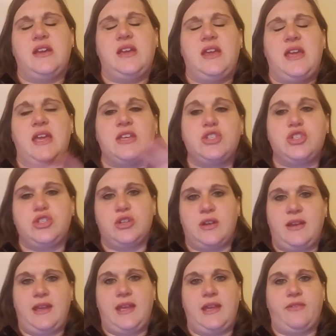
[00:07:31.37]

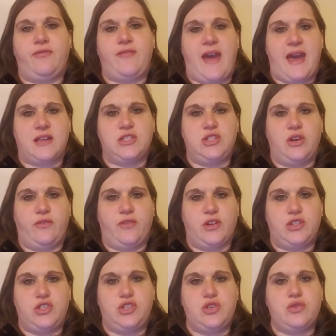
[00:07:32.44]
history faxed over
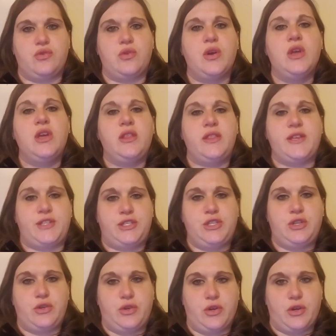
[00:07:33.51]
to this
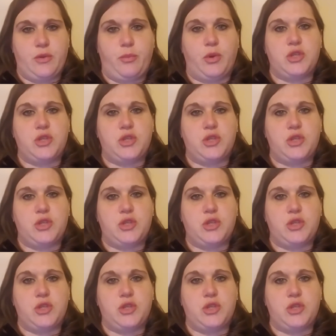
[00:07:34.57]
new group,